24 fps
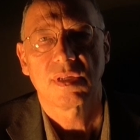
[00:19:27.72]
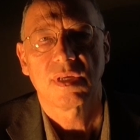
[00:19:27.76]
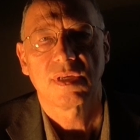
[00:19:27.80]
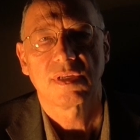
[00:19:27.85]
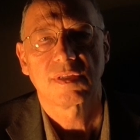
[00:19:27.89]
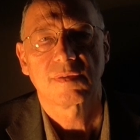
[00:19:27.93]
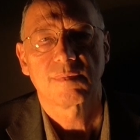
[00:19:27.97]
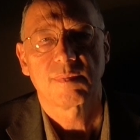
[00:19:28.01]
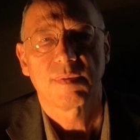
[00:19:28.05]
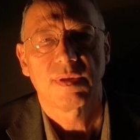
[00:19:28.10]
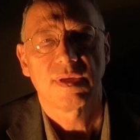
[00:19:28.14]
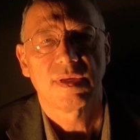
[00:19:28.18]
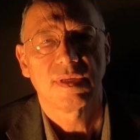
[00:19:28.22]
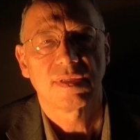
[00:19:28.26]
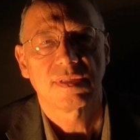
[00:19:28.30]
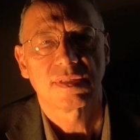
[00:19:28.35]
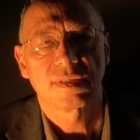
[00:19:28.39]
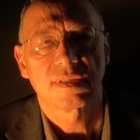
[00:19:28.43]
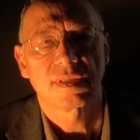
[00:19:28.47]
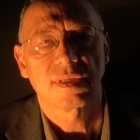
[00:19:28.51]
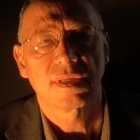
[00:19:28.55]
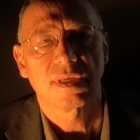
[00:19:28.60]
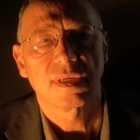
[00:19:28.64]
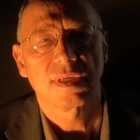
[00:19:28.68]
takes
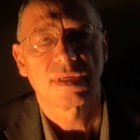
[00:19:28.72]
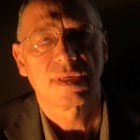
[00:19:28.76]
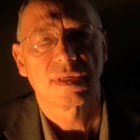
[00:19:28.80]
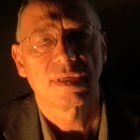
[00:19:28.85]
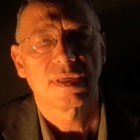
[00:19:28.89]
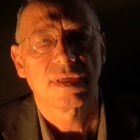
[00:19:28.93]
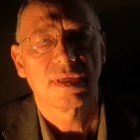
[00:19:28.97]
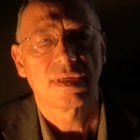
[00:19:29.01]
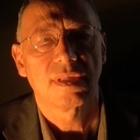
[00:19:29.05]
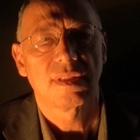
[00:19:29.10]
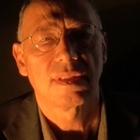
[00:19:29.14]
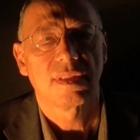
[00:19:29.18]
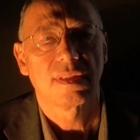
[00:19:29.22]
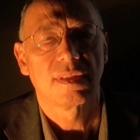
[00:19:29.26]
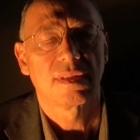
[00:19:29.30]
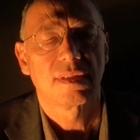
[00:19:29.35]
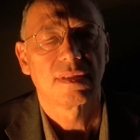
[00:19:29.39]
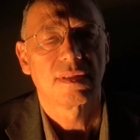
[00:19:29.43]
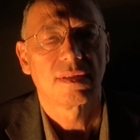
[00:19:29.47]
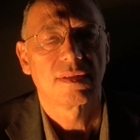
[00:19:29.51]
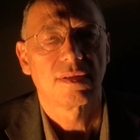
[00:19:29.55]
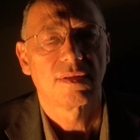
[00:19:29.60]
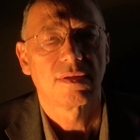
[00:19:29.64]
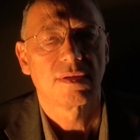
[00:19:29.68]
place in